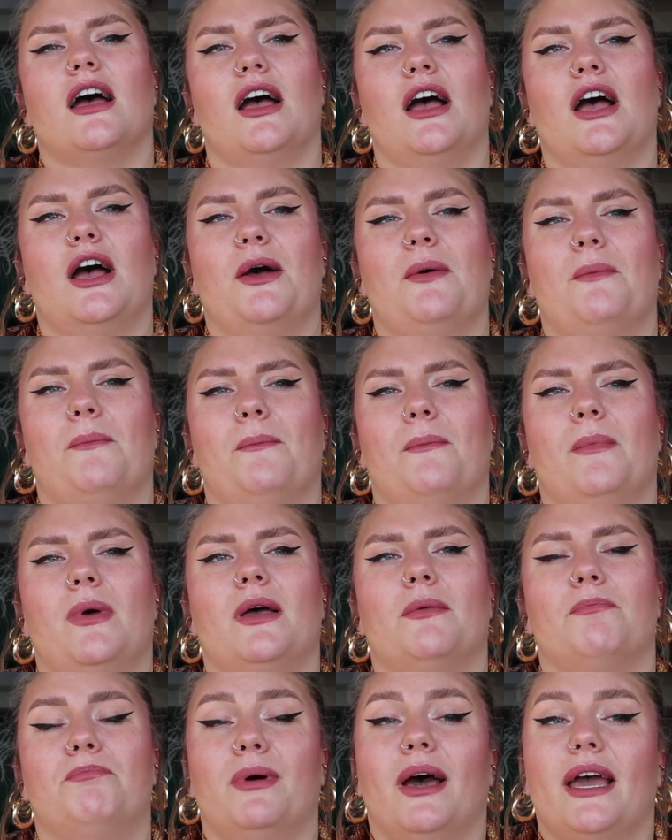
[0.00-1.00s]
um
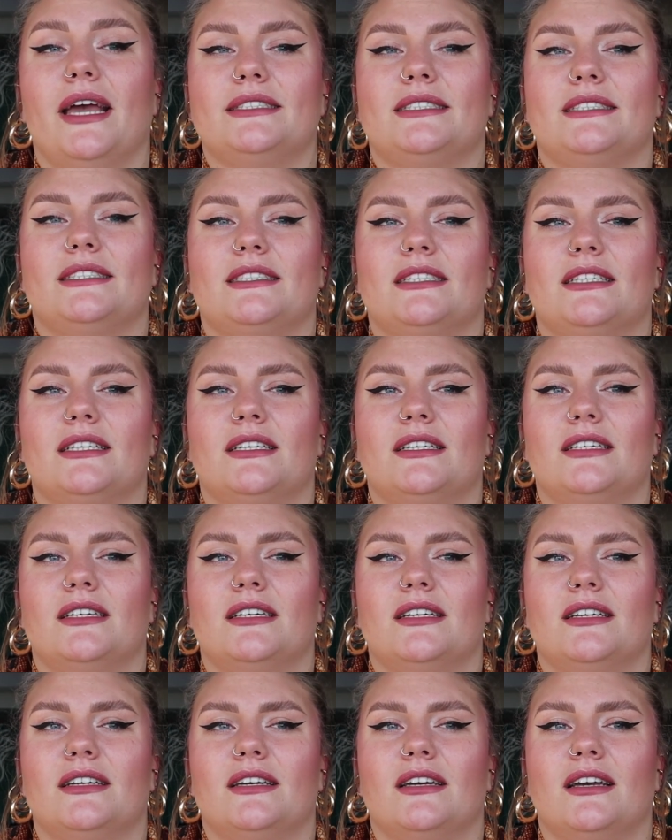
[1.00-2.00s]
but
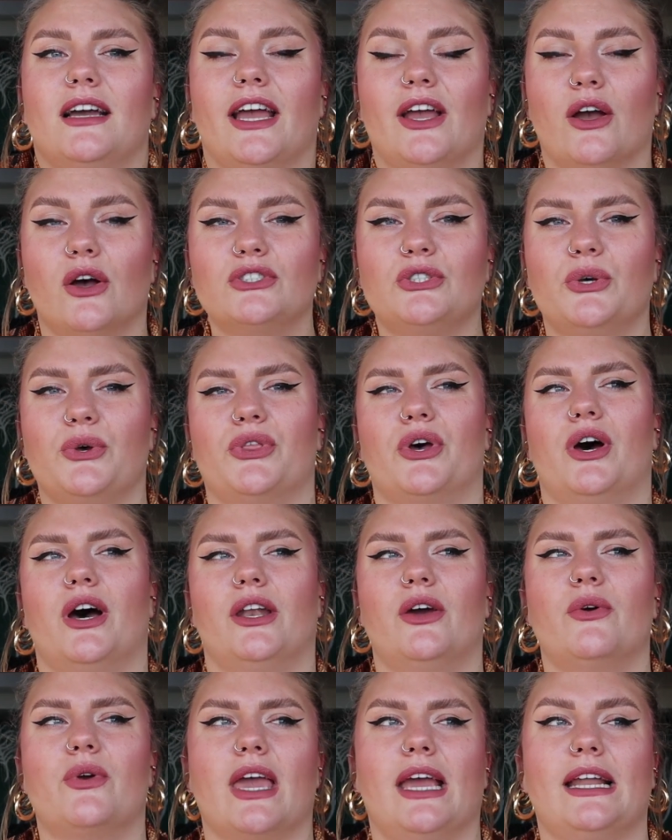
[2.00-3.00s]
I also
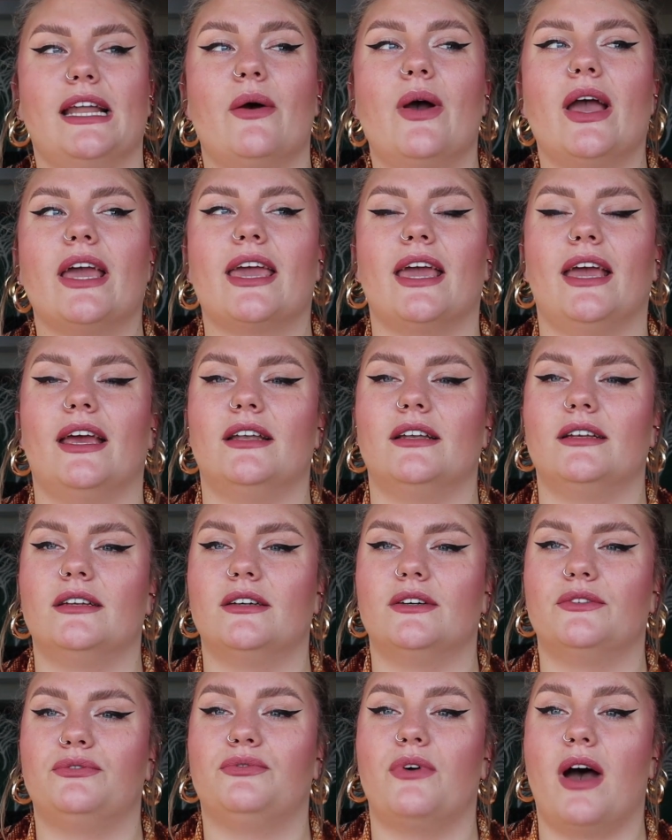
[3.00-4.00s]
thought, okay, now I can
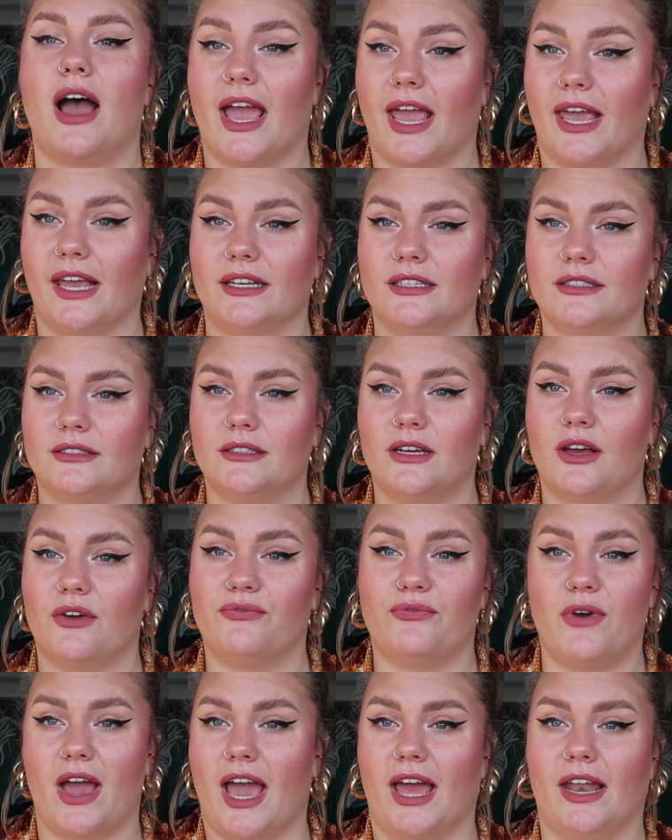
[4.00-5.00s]
find a
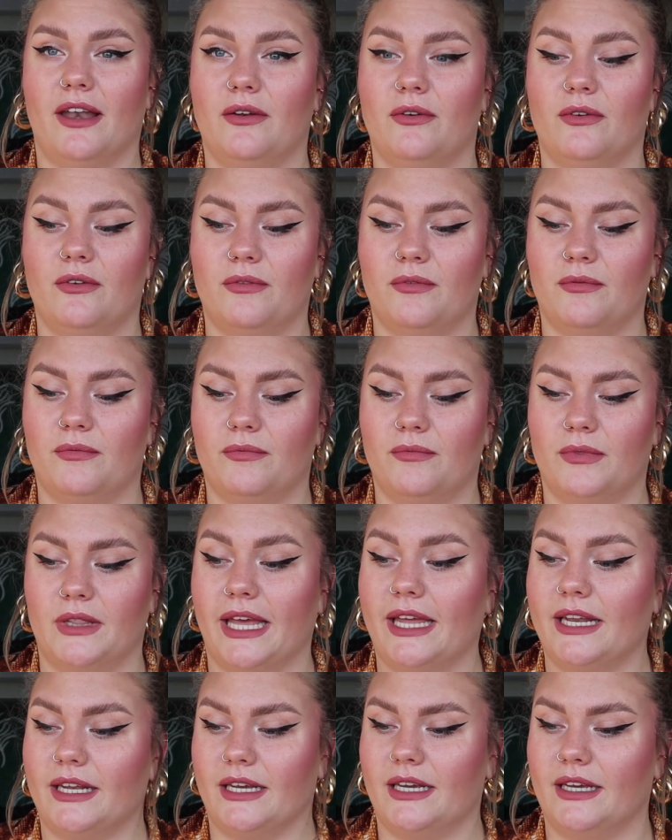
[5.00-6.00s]
fat
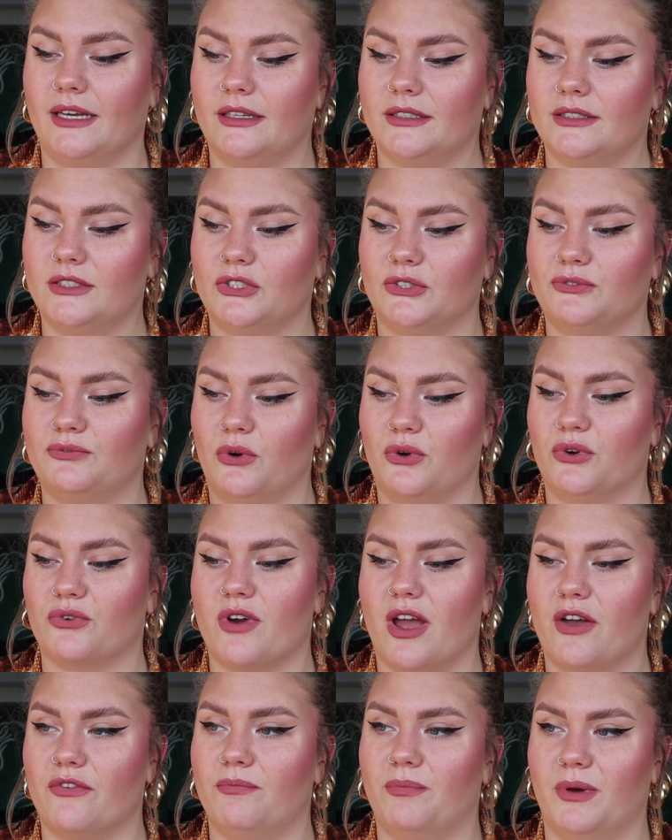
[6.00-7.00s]
lady to
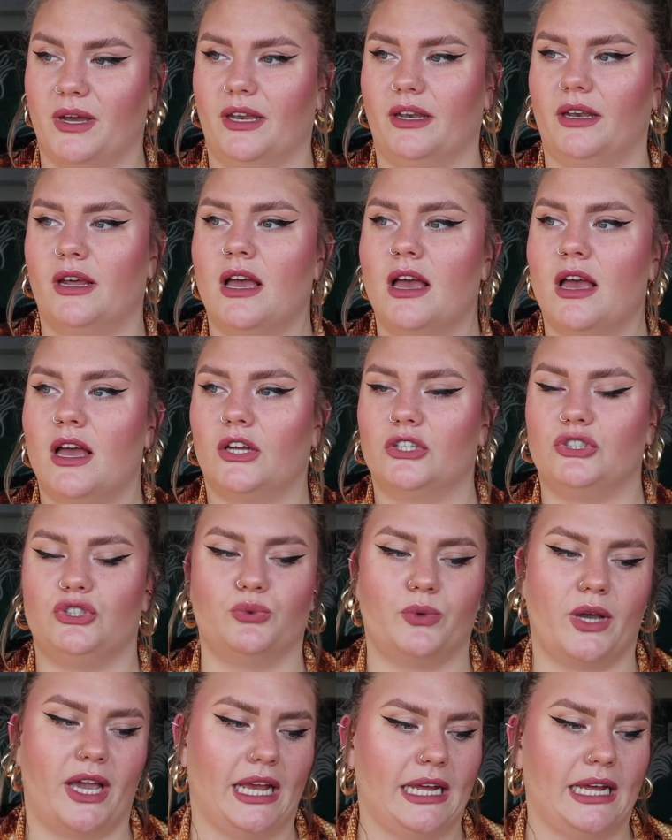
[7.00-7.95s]
photograph, but do